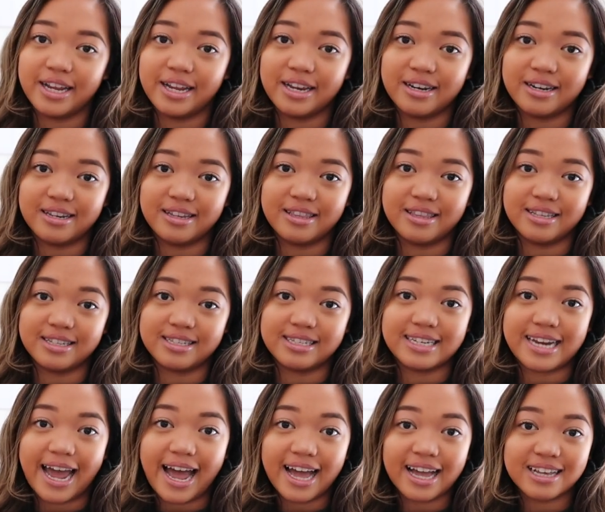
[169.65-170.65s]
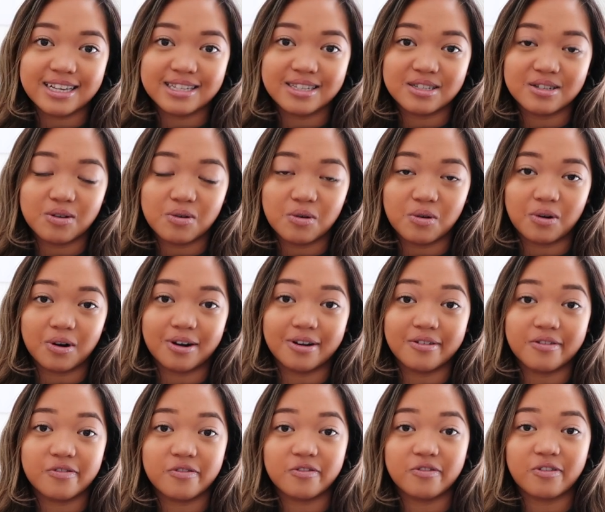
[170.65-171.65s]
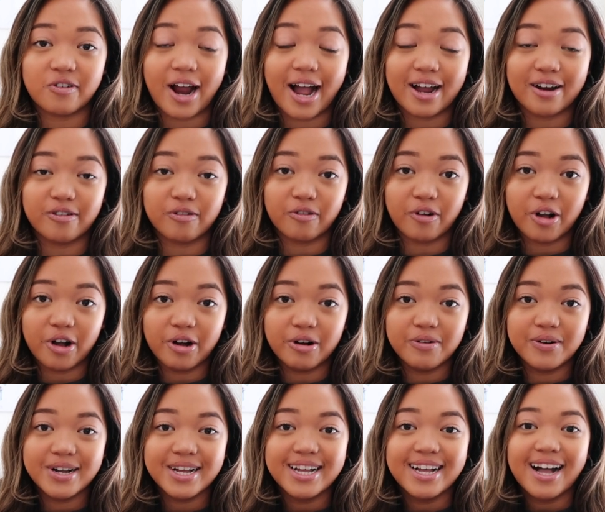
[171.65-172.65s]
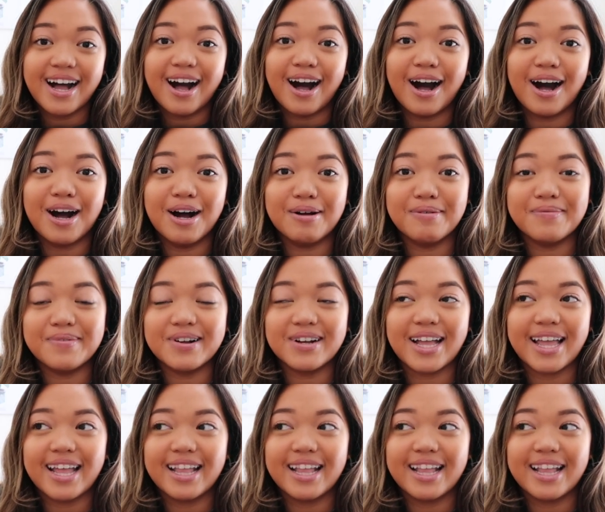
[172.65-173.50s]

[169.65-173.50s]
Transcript: in the stacks or frat row, um,